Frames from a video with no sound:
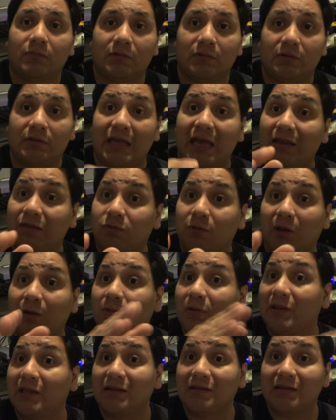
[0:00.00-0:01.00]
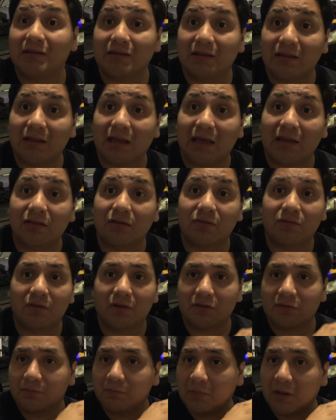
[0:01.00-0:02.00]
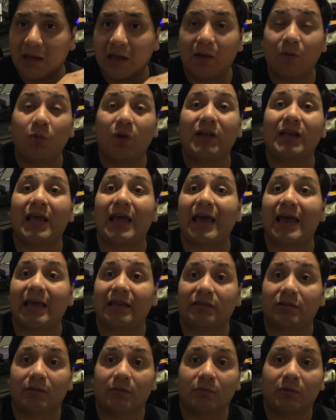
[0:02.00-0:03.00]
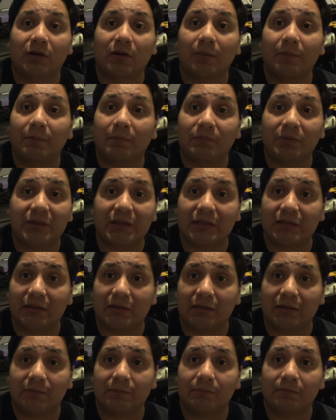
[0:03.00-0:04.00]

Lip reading: That's why when I did The Last of Us, I went at them completely.